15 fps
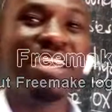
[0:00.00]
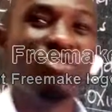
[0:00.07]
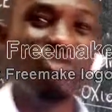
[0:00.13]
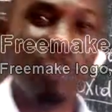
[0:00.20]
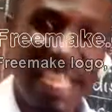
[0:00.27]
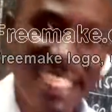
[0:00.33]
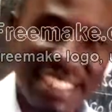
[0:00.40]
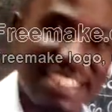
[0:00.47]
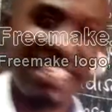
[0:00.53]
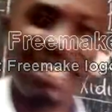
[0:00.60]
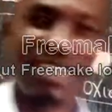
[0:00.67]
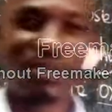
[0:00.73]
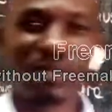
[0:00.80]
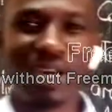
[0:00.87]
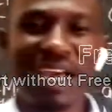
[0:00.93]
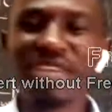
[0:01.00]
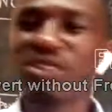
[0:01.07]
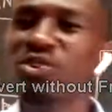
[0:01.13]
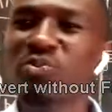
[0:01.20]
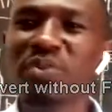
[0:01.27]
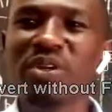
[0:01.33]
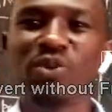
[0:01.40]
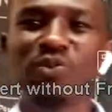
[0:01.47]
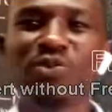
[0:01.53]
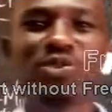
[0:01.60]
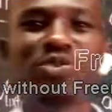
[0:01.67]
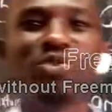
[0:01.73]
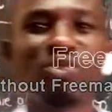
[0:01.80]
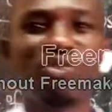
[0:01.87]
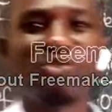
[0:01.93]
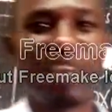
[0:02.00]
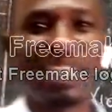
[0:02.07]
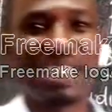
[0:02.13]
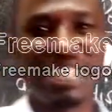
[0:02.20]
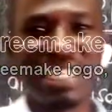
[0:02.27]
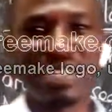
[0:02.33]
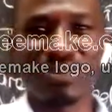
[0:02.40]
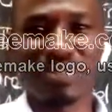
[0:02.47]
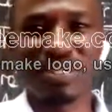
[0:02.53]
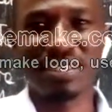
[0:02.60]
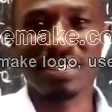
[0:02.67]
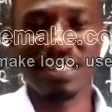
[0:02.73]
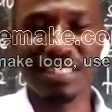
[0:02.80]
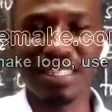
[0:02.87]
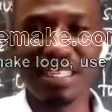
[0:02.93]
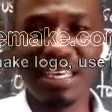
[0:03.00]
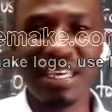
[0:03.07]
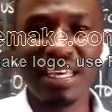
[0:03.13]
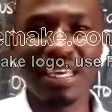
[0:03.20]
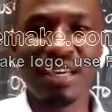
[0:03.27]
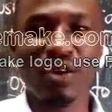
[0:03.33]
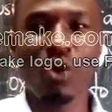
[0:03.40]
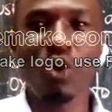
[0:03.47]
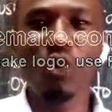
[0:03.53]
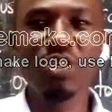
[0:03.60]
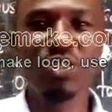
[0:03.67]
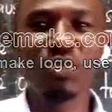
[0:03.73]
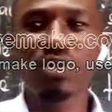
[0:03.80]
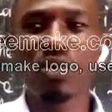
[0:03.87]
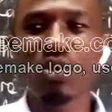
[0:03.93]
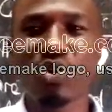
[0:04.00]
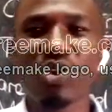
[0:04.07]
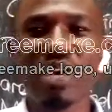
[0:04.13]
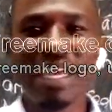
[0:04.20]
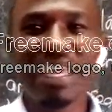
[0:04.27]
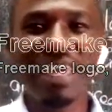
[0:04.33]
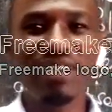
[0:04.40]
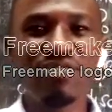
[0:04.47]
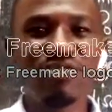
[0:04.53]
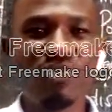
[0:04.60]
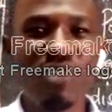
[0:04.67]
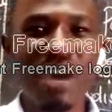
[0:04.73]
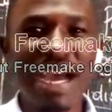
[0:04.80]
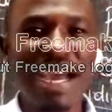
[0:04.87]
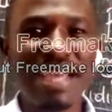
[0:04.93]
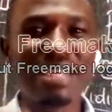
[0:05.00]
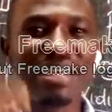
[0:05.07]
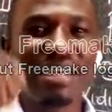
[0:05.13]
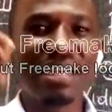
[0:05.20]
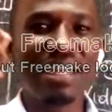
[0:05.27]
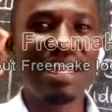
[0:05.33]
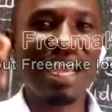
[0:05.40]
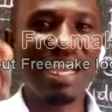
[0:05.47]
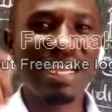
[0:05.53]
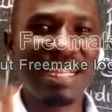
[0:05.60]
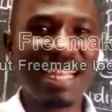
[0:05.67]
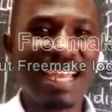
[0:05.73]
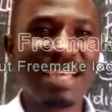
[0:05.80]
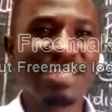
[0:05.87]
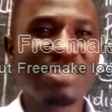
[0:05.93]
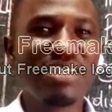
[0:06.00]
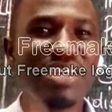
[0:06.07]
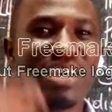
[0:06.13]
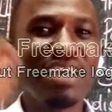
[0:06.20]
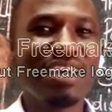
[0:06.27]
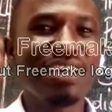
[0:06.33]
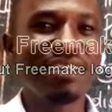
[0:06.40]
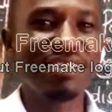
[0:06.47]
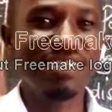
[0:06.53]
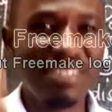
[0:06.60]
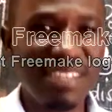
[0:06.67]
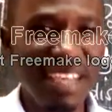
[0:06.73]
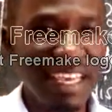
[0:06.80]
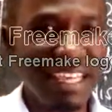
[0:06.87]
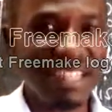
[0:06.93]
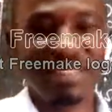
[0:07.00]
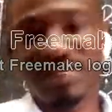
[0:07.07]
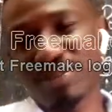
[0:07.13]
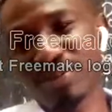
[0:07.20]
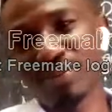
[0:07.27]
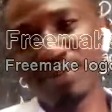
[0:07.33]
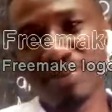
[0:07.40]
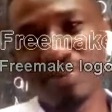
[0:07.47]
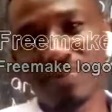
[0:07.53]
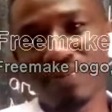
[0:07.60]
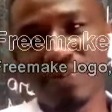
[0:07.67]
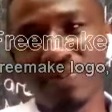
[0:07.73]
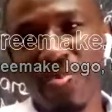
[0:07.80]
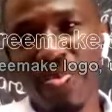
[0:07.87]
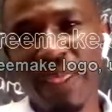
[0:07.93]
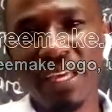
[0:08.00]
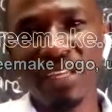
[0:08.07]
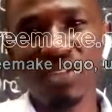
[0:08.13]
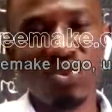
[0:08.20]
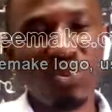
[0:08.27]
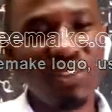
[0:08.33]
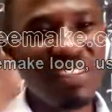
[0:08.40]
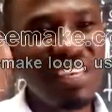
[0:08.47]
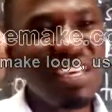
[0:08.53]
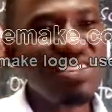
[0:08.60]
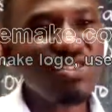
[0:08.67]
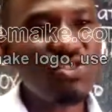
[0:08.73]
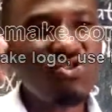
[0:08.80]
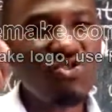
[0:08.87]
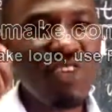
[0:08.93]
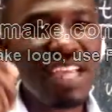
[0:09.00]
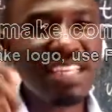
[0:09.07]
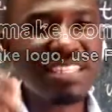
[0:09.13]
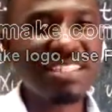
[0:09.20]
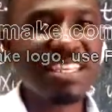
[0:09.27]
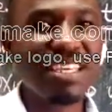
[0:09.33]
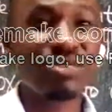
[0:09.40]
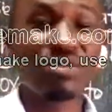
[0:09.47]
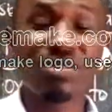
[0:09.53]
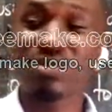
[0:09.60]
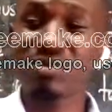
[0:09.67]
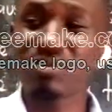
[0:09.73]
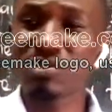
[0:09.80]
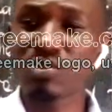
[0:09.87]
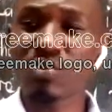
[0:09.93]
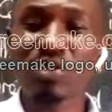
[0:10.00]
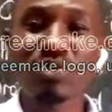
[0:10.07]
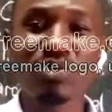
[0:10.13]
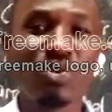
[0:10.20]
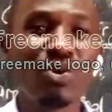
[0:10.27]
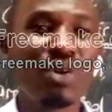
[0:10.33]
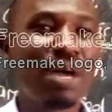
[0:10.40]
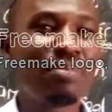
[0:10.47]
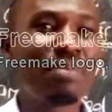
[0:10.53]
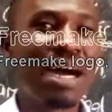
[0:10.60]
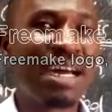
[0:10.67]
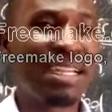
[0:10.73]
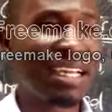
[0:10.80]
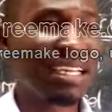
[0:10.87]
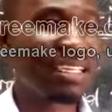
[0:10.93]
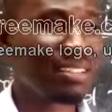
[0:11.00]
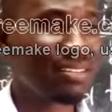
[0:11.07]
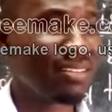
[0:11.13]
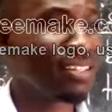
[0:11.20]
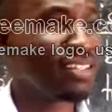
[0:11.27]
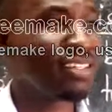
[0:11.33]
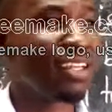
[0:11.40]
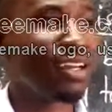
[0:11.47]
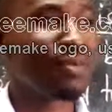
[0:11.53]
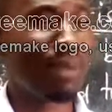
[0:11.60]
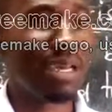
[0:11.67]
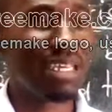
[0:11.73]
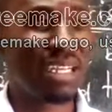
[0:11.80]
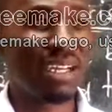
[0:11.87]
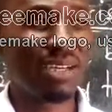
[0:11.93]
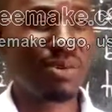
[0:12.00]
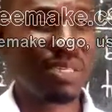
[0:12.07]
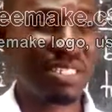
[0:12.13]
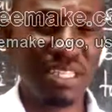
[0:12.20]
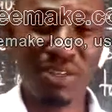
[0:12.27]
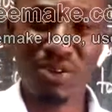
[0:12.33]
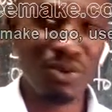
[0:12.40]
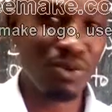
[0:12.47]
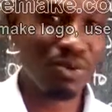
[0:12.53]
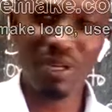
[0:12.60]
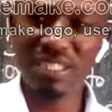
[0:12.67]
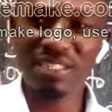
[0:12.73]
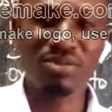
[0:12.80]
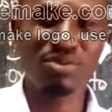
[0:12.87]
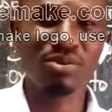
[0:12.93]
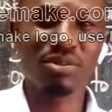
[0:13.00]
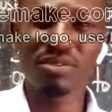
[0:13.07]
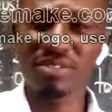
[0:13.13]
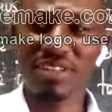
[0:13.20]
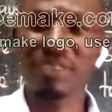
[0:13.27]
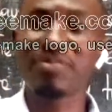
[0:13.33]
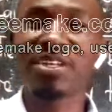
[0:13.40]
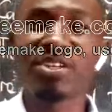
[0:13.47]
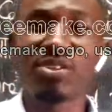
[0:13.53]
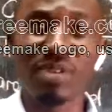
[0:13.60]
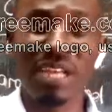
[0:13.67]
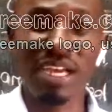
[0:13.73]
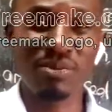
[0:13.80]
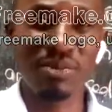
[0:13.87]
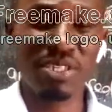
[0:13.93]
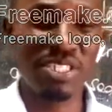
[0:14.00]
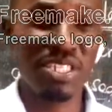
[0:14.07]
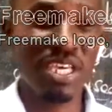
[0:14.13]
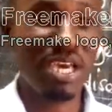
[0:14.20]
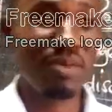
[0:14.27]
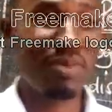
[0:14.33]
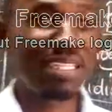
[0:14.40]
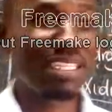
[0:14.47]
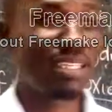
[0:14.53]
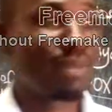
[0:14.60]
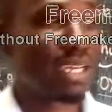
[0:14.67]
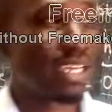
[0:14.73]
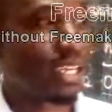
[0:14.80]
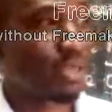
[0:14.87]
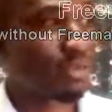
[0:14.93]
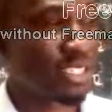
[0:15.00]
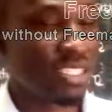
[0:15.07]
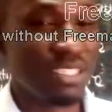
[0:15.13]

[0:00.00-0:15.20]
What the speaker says: dry cell. I know many of you know dry cells, or which we call a dry Lancalanche cell. So these dry cells, it's what we call amanda, I think in my language. I don't know what you call them in your language, but in my language is